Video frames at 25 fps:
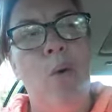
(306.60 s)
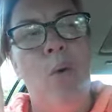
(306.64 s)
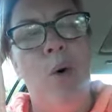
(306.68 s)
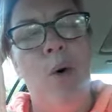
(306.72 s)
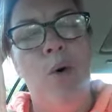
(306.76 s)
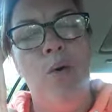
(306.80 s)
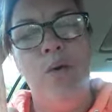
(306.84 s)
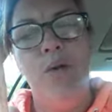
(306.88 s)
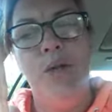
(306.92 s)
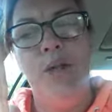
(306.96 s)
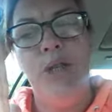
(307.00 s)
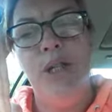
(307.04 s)

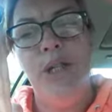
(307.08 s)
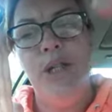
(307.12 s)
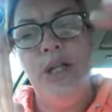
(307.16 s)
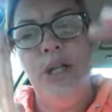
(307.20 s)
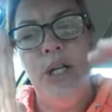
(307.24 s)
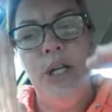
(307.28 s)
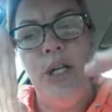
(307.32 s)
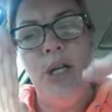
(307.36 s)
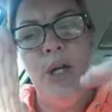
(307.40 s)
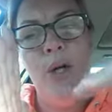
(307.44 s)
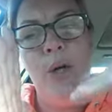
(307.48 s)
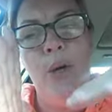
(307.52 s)
want to
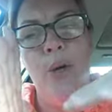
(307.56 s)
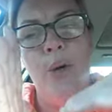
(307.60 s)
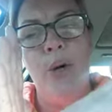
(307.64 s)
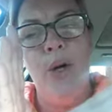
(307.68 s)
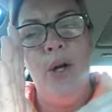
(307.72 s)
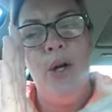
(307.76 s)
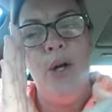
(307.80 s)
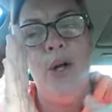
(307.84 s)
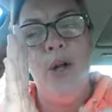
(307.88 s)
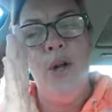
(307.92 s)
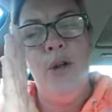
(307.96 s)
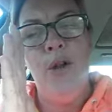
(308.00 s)
do
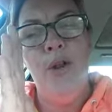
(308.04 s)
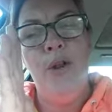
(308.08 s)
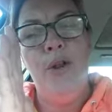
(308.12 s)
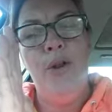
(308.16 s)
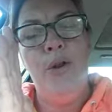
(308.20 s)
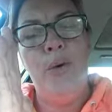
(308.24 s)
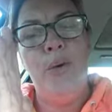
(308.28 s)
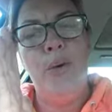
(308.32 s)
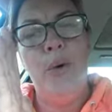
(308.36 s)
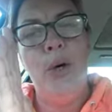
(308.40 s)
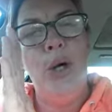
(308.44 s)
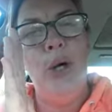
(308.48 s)

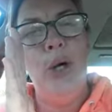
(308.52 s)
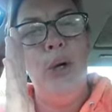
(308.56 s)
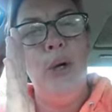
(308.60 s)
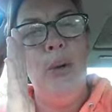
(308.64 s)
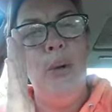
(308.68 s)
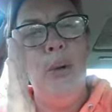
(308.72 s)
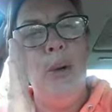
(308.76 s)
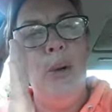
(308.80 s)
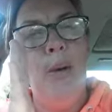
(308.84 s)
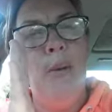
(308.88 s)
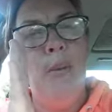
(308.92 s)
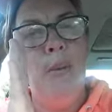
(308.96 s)

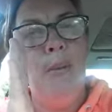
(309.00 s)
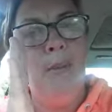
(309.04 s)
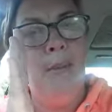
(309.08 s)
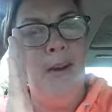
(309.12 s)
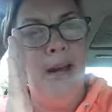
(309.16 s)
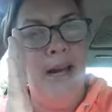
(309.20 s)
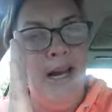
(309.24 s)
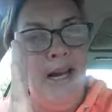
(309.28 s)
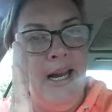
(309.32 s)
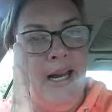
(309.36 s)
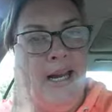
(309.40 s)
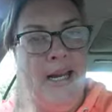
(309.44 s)
through
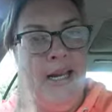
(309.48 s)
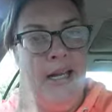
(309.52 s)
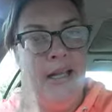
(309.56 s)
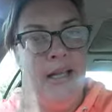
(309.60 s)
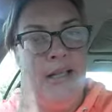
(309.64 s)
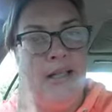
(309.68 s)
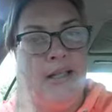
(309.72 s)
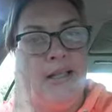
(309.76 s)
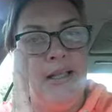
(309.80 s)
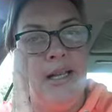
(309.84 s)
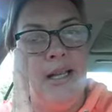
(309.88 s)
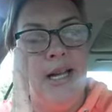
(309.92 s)
me
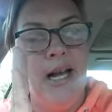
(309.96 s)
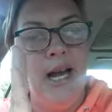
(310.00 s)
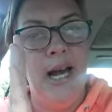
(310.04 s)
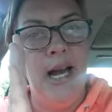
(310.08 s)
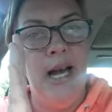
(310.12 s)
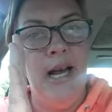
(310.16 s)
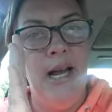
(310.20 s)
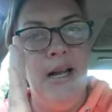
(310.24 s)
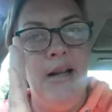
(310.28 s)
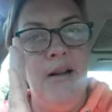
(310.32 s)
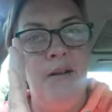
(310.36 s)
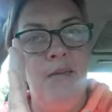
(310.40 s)

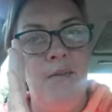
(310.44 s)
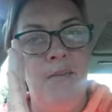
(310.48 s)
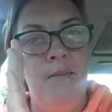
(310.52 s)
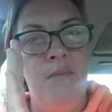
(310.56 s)
today?